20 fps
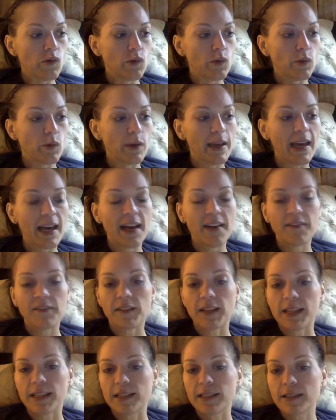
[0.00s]
we have
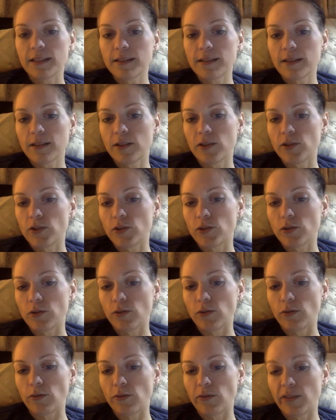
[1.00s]
less
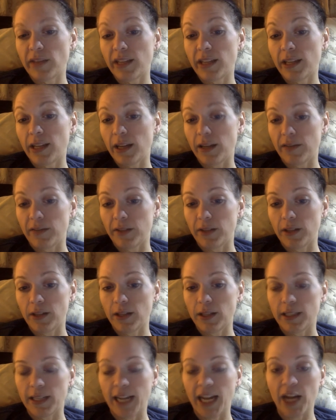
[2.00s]
control than ever
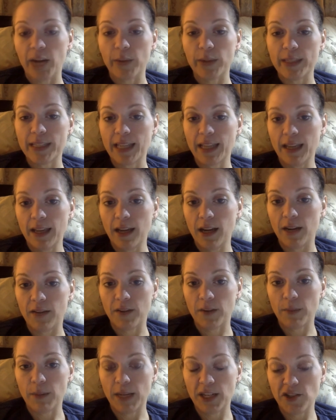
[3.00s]
on how we take care of
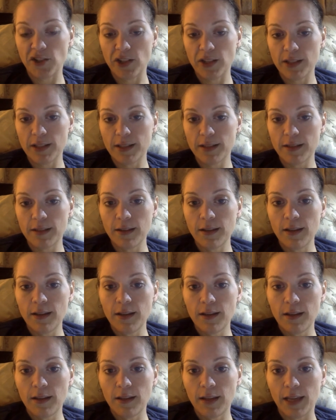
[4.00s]
our patients,
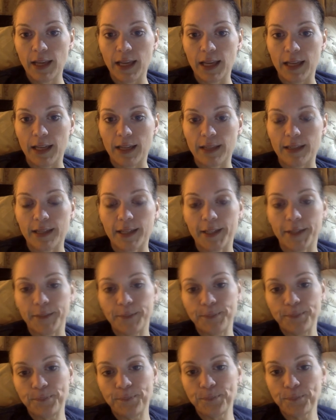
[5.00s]
and
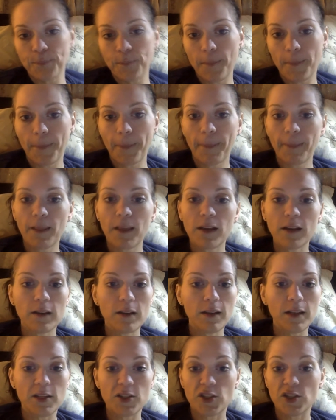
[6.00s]
um,
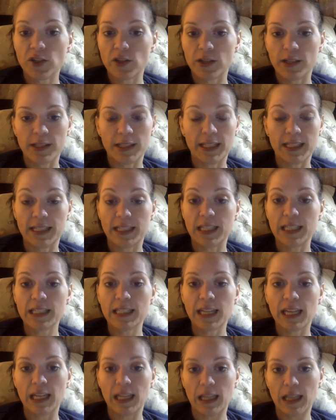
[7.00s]
insurance is
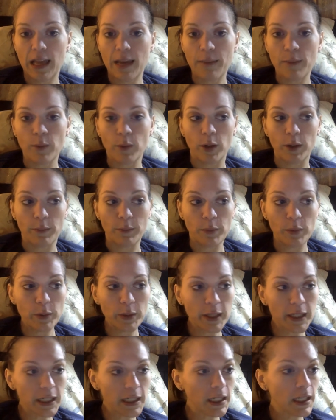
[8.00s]
dictating that more and
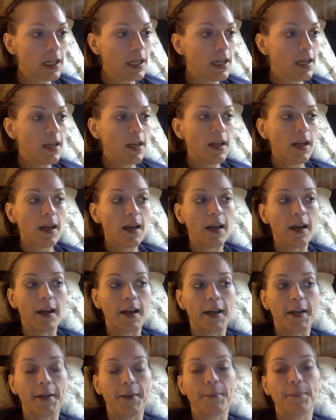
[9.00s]
more.
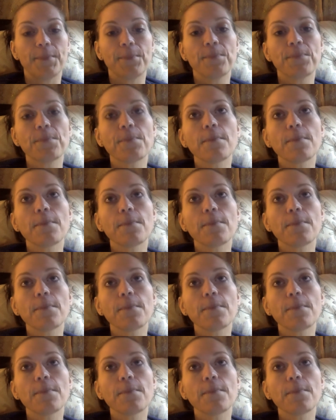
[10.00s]
Um,